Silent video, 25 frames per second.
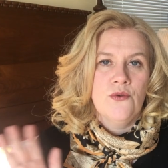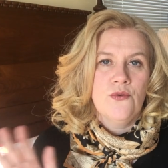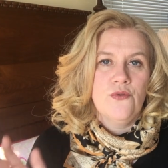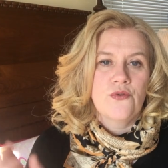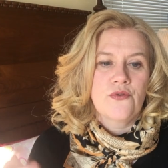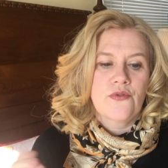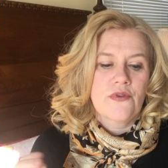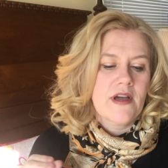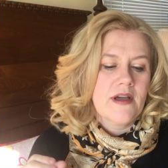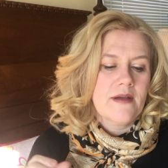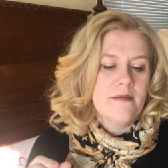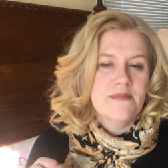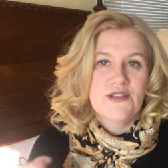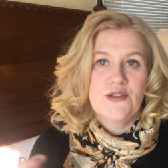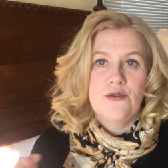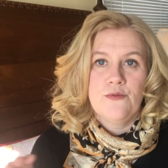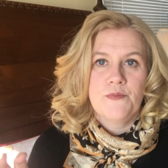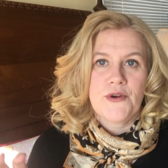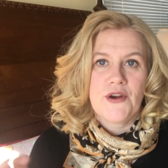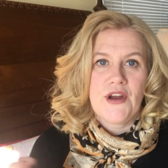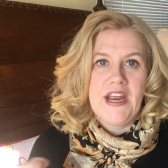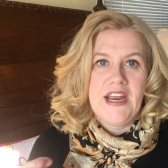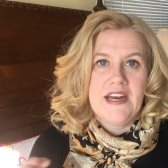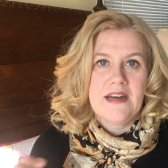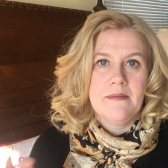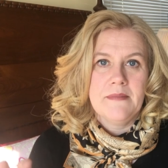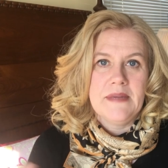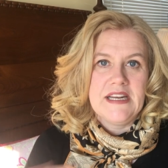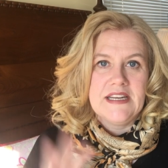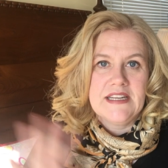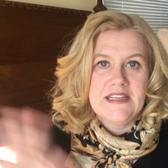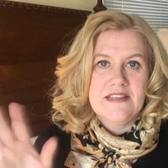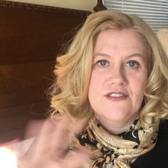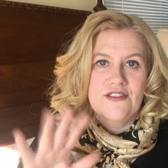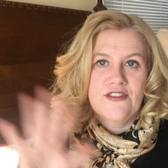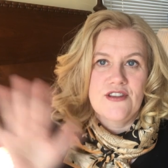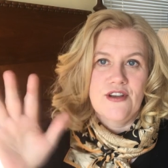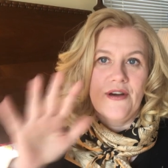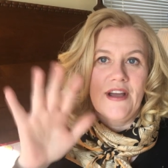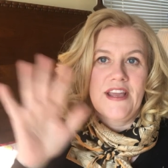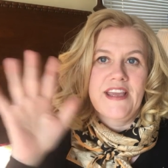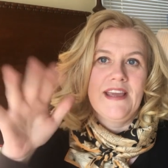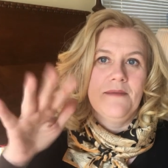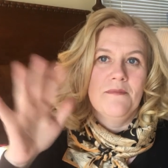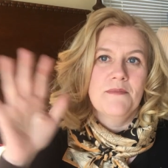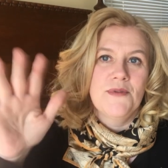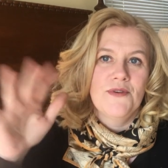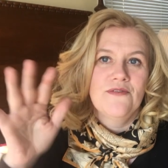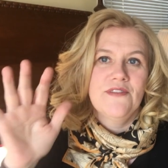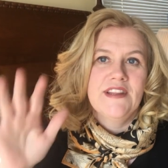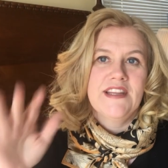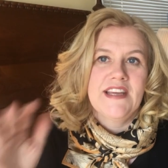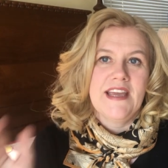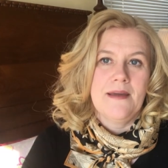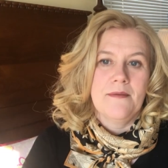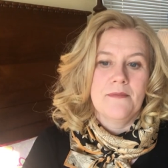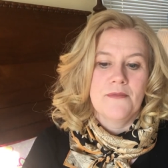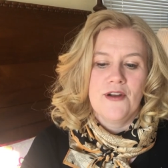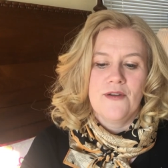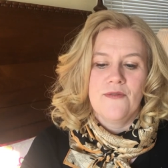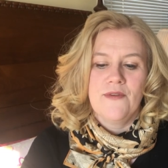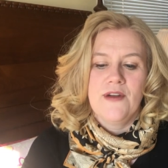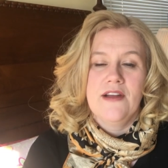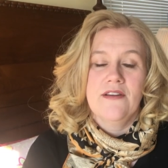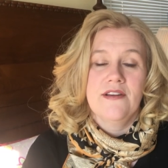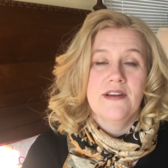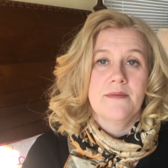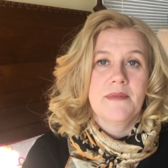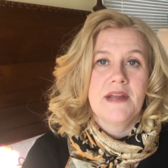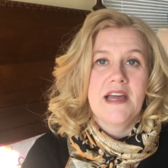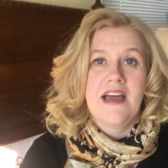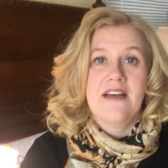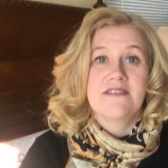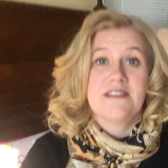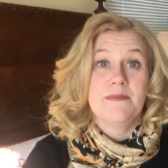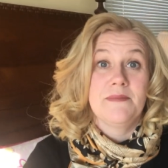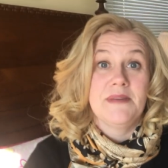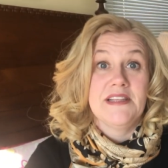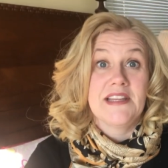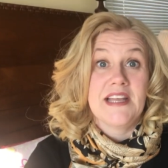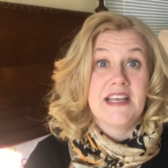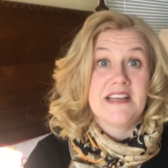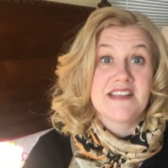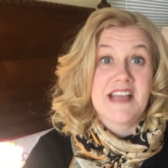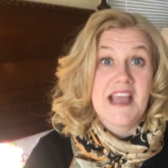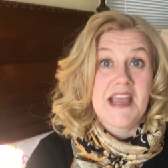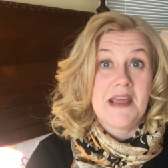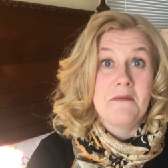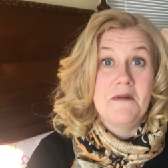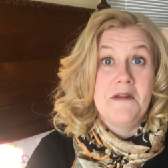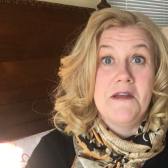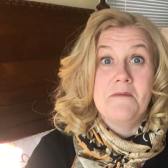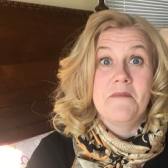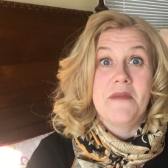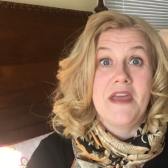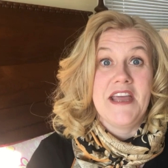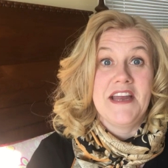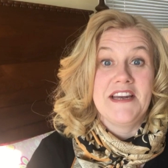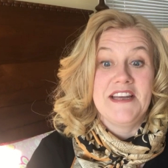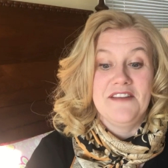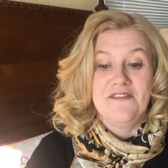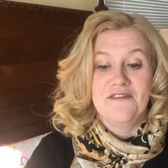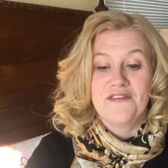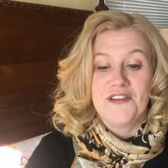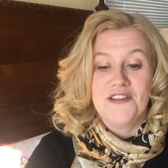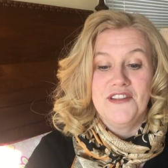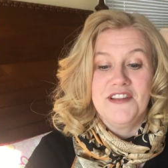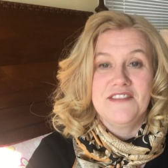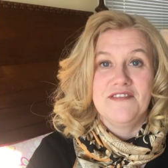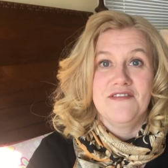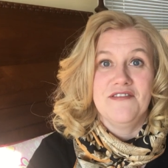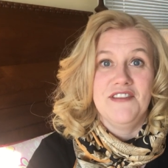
Oof, I'm super animated, so I keep moving the camera around. I'm gonna have to be less animated for this